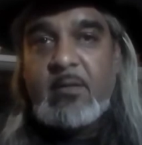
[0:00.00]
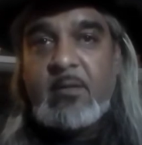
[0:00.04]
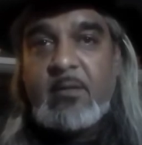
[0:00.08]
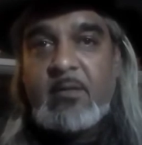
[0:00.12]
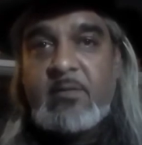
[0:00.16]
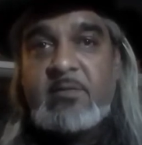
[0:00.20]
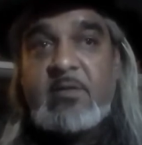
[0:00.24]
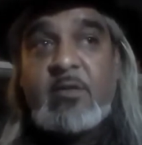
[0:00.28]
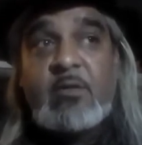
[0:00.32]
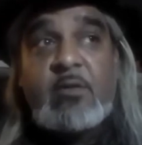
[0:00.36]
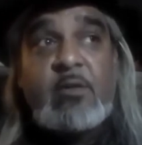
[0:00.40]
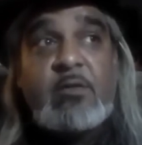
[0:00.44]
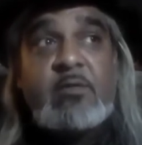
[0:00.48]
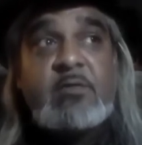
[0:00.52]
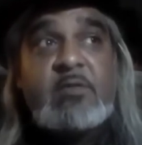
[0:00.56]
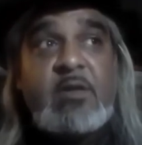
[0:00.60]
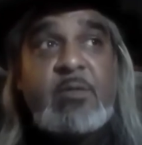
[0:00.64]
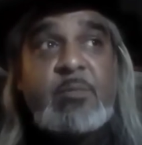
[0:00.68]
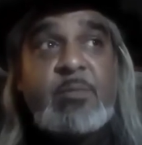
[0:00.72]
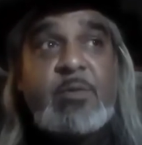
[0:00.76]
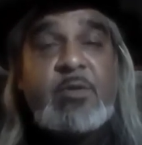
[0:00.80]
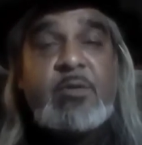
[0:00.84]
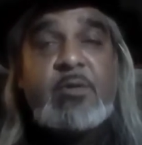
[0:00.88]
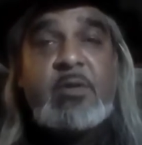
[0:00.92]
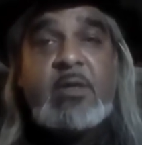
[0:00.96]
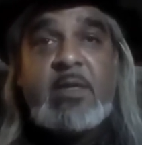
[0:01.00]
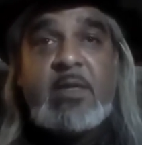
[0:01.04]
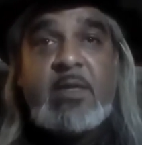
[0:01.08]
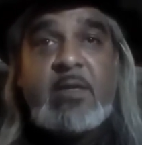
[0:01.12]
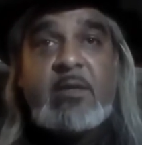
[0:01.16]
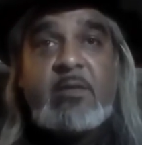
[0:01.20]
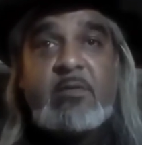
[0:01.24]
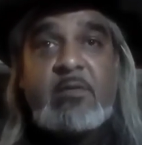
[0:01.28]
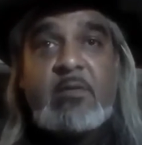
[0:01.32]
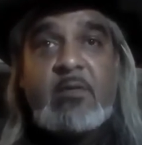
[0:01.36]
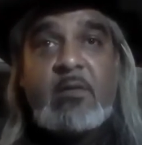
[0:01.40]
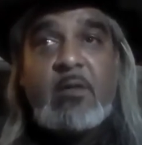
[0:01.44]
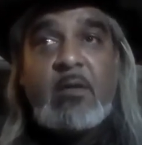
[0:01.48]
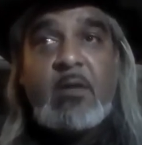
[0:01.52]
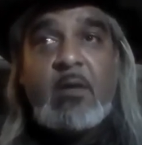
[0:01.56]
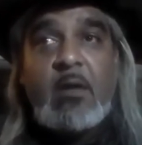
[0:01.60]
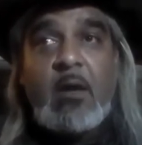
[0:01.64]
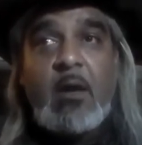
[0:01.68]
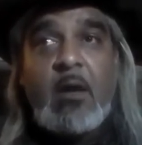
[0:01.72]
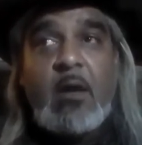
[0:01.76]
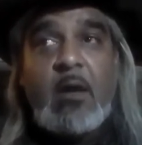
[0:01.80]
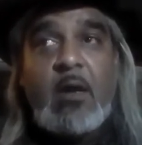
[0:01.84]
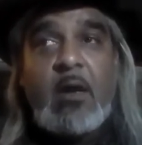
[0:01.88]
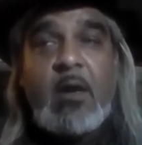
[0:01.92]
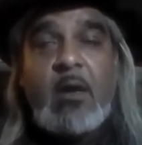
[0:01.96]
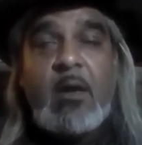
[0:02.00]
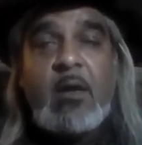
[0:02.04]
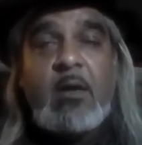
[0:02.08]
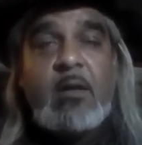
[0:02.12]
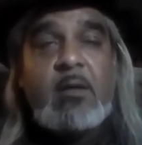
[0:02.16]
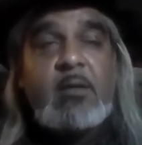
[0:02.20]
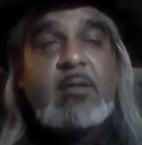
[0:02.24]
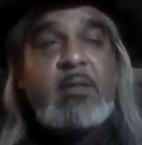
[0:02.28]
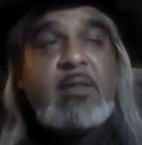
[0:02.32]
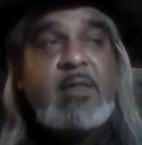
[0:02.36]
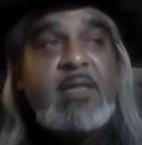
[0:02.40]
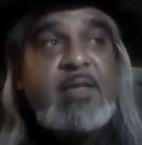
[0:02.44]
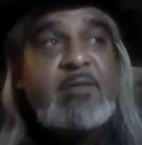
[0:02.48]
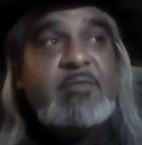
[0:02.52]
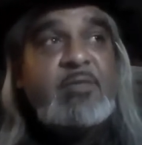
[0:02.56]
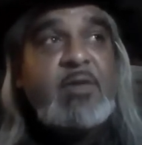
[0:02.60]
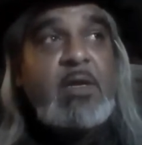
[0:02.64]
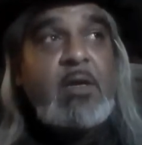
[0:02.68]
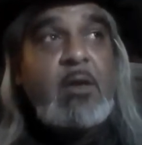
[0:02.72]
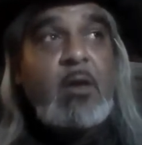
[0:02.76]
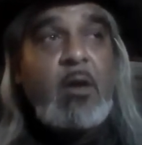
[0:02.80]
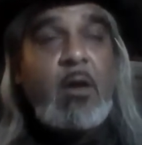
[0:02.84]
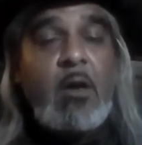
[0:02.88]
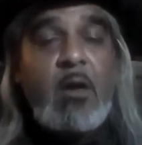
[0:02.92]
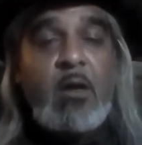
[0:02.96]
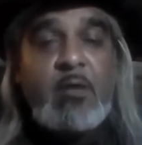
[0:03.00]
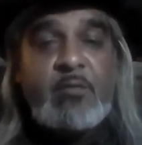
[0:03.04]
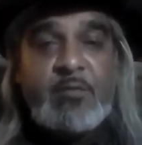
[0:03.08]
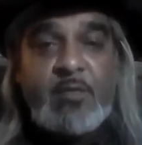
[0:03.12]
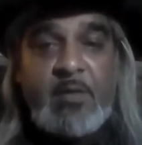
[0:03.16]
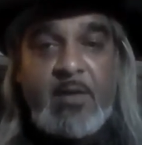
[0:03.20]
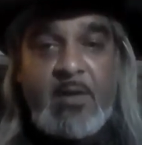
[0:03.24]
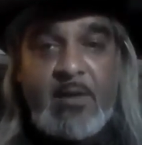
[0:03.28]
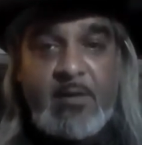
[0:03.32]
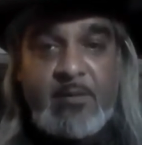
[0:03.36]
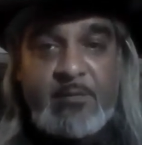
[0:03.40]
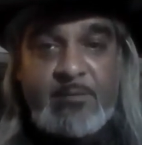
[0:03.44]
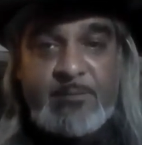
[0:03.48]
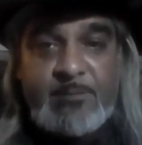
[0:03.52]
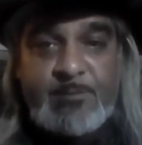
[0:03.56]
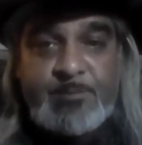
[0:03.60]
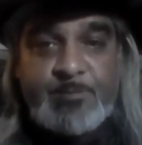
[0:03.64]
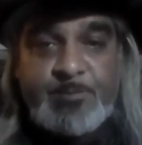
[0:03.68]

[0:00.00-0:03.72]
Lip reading: So those communities are living off of